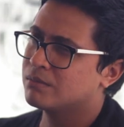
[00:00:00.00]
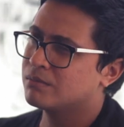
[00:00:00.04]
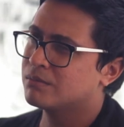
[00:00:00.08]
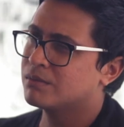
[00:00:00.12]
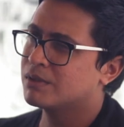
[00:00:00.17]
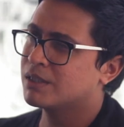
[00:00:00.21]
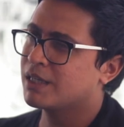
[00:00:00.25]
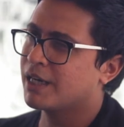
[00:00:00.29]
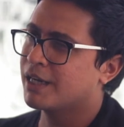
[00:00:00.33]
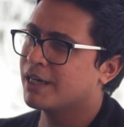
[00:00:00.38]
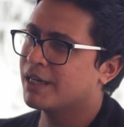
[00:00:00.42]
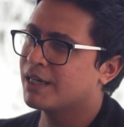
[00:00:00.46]

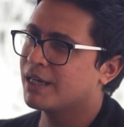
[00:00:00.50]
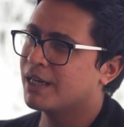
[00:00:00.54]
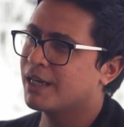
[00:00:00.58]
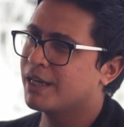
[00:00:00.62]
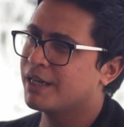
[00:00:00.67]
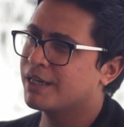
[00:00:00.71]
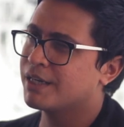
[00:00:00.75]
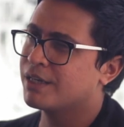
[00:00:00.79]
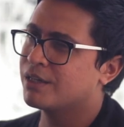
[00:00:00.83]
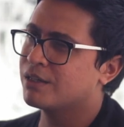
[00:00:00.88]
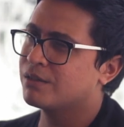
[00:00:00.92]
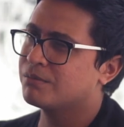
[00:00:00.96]
it's kind of
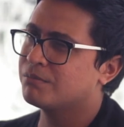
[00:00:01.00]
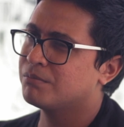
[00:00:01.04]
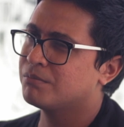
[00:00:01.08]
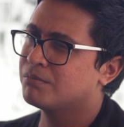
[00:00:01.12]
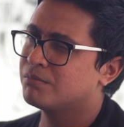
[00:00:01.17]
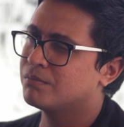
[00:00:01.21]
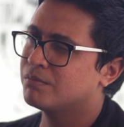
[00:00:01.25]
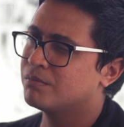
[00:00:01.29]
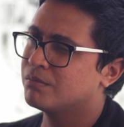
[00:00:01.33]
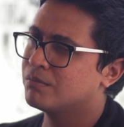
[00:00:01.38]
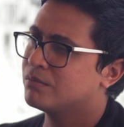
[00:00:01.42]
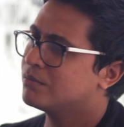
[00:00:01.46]
like,
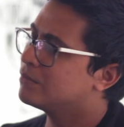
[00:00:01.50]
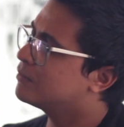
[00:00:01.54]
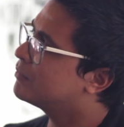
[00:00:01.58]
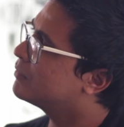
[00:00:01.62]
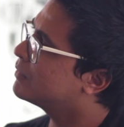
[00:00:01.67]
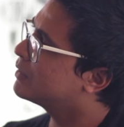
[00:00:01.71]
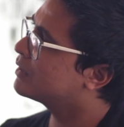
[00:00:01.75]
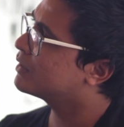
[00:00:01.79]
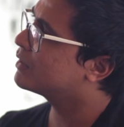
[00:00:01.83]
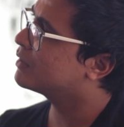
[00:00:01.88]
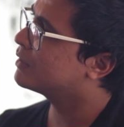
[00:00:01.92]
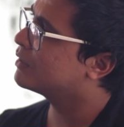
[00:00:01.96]

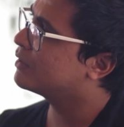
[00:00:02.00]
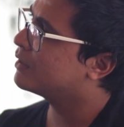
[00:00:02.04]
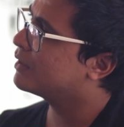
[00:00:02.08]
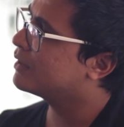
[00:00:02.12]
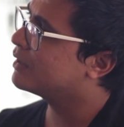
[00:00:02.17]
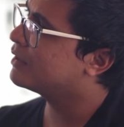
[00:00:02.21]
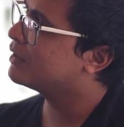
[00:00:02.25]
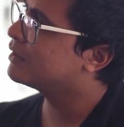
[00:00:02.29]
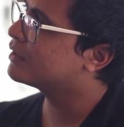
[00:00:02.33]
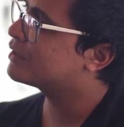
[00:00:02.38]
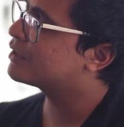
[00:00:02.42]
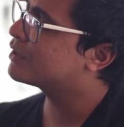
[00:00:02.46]

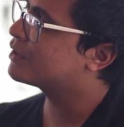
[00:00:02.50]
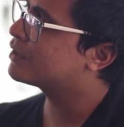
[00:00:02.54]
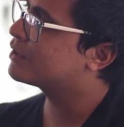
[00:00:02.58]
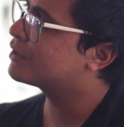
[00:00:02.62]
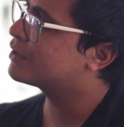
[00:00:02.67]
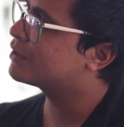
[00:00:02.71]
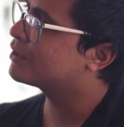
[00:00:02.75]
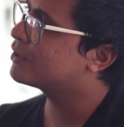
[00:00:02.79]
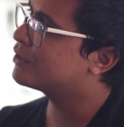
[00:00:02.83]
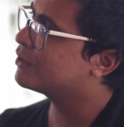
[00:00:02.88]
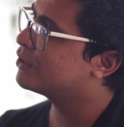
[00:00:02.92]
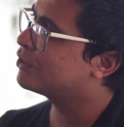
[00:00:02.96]

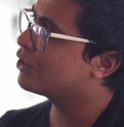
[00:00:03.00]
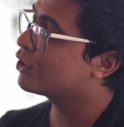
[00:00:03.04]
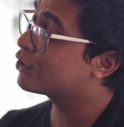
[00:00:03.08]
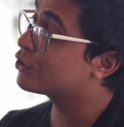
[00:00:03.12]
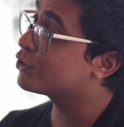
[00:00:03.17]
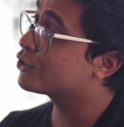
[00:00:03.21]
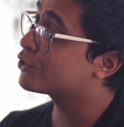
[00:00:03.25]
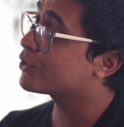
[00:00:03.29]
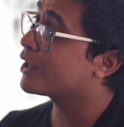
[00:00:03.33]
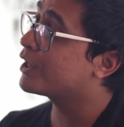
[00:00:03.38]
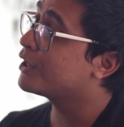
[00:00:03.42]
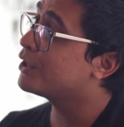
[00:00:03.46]
it's not
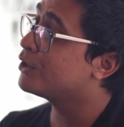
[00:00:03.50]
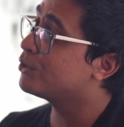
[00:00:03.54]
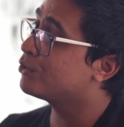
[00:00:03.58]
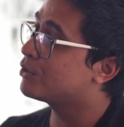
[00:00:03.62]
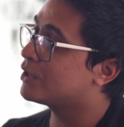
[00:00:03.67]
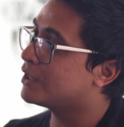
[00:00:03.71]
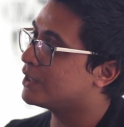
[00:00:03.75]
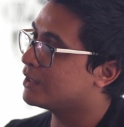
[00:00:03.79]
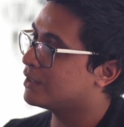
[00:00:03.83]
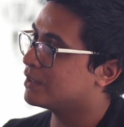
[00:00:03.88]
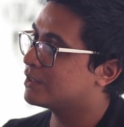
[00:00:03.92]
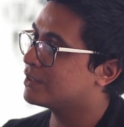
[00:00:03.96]
to try new
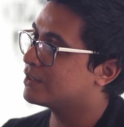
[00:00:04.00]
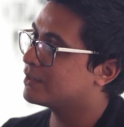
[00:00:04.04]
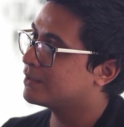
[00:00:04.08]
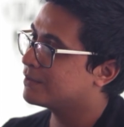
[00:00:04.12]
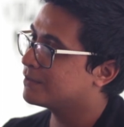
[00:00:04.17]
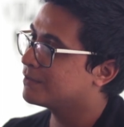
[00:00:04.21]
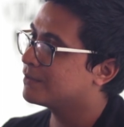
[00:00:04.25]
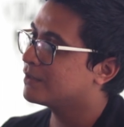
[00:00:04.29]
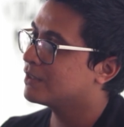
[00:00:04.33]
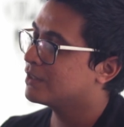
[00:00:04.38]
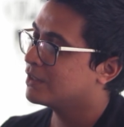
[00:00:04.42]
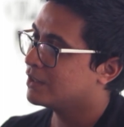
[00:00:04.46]
things.
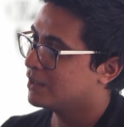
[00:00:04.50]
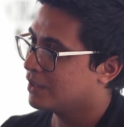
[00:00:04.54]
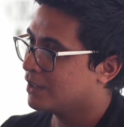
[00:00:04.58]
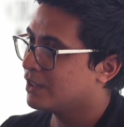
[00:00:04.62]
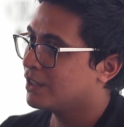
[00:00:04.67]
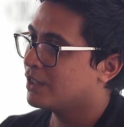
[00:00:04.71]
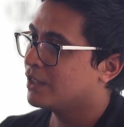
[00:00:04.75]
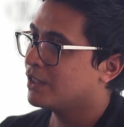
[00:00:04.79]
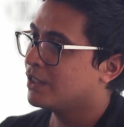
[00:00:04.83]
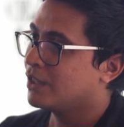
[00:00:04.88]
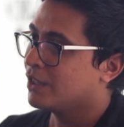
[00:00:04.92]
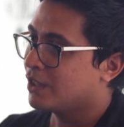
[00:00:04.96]

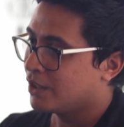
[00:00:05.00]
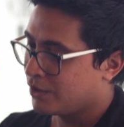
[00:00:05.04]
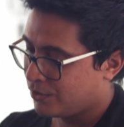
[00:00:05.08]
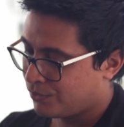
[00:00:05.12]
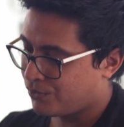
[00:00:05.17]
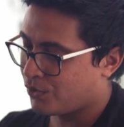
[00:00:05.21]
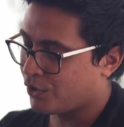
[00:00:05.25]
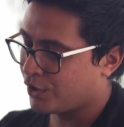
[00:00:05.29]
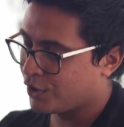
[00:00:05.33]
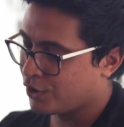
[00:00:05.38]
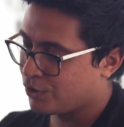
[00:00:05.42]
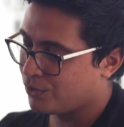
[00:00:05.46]

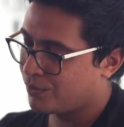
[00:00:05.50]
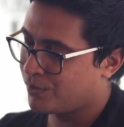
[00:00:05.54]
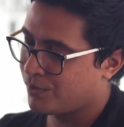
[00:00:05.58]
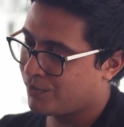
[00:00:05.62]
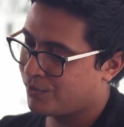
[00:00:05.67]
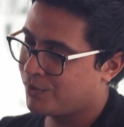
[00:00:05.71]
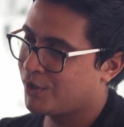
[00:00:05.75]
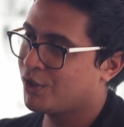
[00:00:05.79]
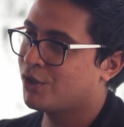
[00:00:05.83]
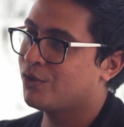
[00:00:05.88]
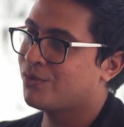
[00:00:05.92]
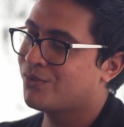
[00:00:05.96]
40 to
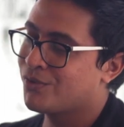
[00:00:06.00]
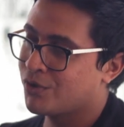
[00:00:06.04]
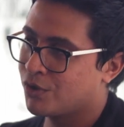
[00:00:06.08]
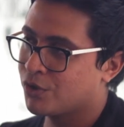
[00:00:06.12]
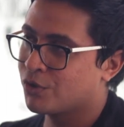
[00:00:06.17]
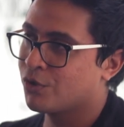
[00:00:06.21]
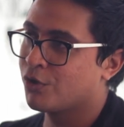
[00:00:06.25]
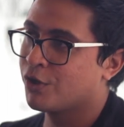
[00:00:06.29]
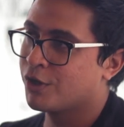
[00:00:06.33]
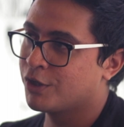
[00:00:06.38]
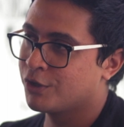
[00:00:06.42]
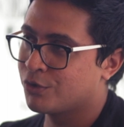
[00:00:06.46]
50, if
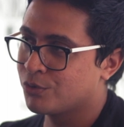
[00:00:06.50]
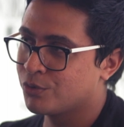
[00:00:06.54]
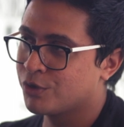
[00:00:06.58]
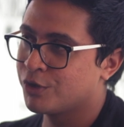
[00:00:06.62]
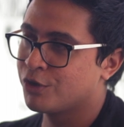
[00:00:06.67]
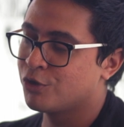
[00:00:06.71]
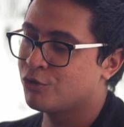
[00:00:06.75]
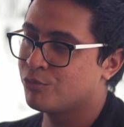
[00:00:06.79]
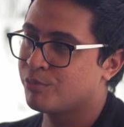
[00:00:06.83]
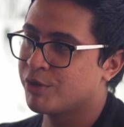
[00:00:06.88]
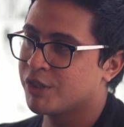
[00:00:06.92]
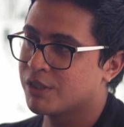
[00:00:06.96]
you're gonna do a
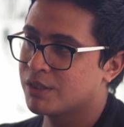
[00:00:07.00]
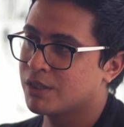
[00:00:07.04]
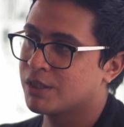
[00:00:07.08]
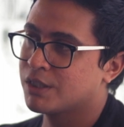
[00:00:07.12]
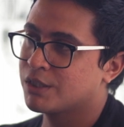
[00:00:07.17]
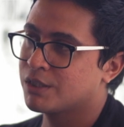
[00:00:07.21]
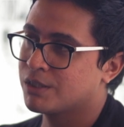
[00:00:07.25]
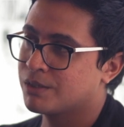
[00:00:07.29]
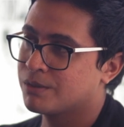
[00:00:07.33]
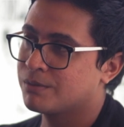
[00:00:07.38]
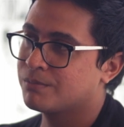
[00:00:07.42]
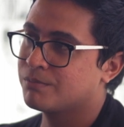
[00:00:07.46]
new
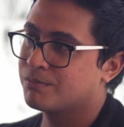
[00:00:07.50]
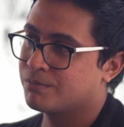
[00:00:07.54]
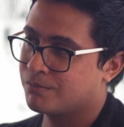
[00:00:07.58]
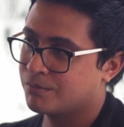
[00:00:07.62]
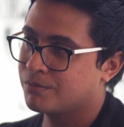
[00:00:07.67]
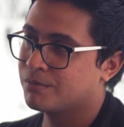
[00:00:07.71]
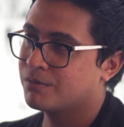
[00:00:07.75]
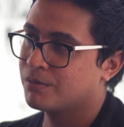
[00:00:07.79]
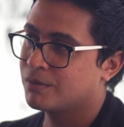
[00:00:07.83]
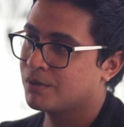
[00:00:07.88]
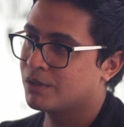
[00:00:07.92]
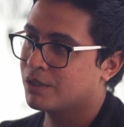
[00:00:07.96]
business,
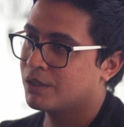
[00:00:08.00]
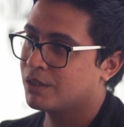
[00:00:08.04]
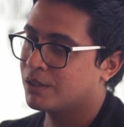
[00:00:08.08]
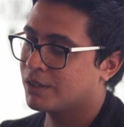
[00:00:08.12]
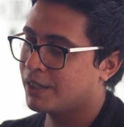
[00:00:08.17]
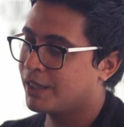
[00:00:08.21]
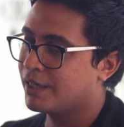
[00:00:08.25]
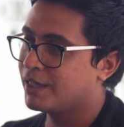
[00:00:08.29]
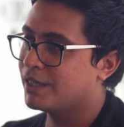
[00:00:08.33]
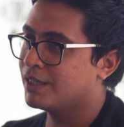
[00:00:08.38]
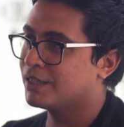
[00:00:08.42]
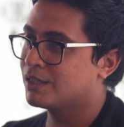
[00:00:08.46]

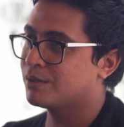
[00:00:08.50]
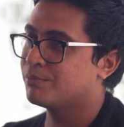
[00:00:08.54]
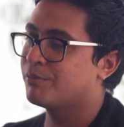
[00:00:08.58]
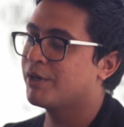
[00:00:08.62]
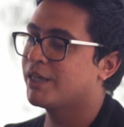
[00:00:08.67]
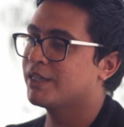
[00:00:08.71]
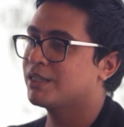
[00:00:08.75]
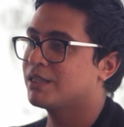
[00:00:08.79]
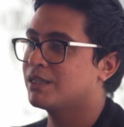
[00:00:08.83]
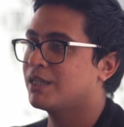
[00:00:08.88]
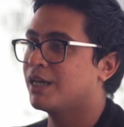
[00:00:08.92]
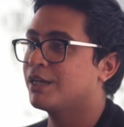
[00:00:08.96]
then it's
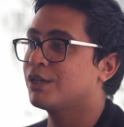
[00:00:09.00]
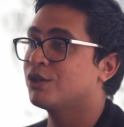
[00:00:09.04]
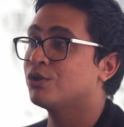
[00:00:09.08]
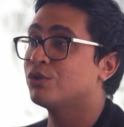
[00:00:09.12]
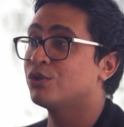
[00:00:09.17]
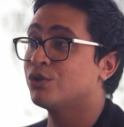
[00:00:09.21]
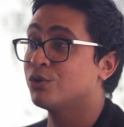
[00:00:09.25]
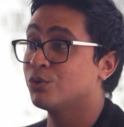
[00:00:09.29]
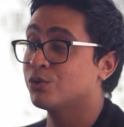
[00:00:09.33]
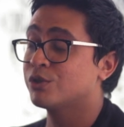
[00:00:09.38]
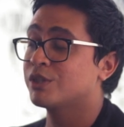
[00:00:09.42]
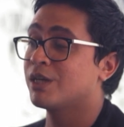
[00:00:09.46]
best that you
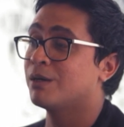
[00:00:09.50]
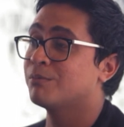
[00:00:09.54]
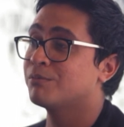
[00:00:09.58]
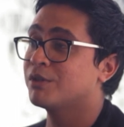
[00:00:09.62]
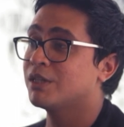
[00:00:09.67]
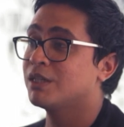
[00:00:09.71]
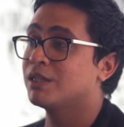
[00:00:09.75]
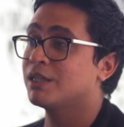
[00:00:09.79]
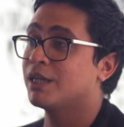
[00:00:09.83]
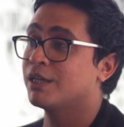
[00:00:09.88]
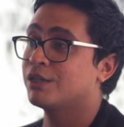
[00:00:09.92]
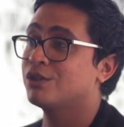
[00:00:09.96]
do
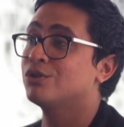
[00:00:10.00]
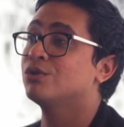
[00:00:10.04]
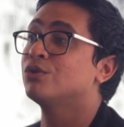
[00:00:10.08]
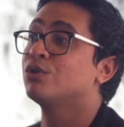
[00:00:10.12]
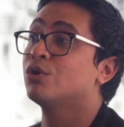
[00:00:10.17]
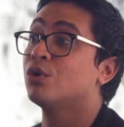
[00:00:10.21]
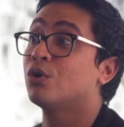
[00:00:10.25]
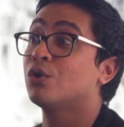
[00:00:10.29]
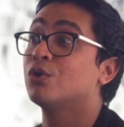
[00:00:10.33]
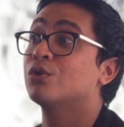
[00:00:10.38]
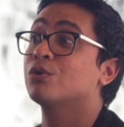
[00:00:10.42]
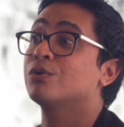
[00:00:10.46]
something that you
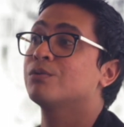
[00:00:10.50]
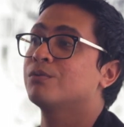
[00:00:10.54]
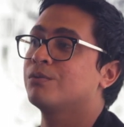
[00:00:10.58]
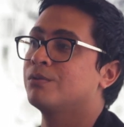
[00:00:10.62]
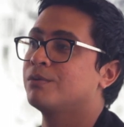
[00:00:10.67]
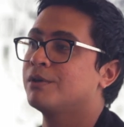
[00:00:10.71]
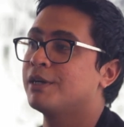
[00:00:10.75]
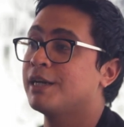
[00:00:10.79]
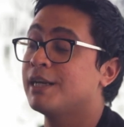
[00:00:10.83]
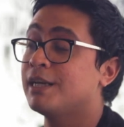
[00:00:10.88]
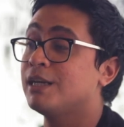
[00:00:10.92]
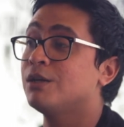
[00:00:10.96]
know
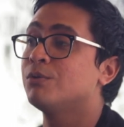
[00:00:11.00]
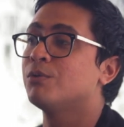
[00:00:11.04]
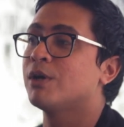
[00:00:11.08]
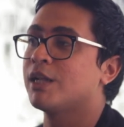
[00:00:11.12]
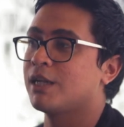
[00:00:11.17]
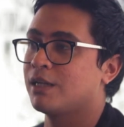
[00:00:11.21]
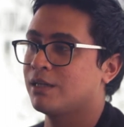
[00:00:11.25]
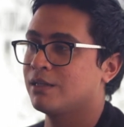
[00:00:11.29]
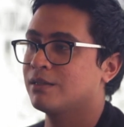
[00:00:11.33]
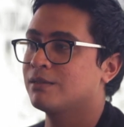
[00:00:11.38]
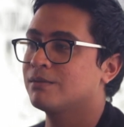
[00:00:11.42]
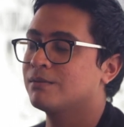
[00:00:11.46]
really
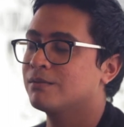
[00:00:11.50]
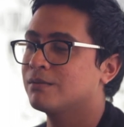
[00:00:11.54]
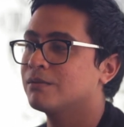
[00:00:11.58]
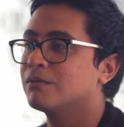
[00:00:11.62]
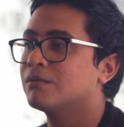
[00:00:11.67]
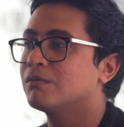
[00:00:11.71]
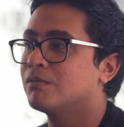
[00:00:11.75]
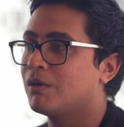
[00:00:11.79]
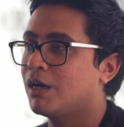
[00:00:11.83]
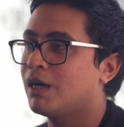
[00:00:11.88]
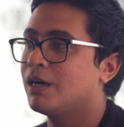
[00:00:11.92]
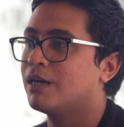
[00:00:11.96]
well.
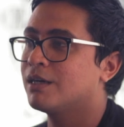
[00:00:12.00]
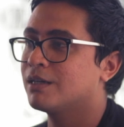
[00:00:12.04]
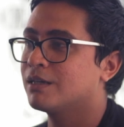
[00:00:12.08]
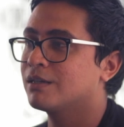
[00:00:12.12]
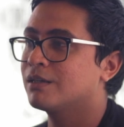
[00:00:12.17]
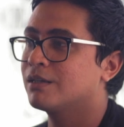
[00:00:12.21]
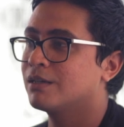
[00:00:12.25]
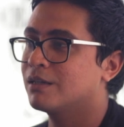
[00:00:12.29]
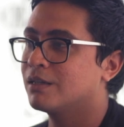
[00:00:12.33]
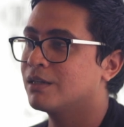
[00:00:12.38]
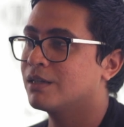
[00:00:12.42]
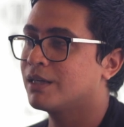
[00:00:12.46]
Huh?
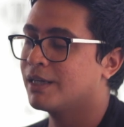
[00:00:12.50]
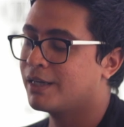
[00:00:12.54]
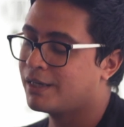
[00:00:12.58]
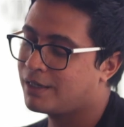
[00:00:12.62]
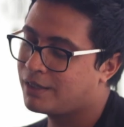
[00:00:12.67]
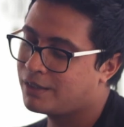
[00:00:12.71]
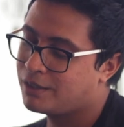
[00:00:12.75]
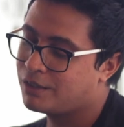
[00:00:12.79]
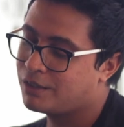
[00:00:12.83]
Like,